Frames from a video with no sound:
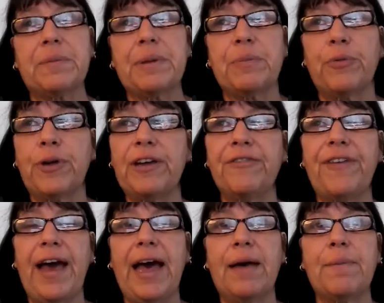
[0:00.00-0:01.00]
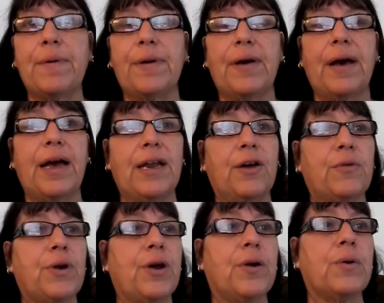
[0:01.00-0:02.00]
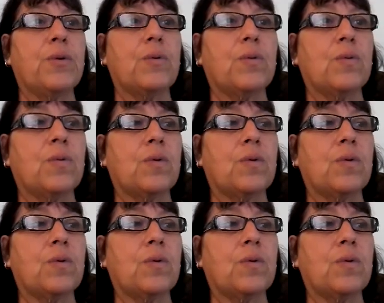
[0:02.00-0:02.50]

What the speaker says: to be prefab. I don't know.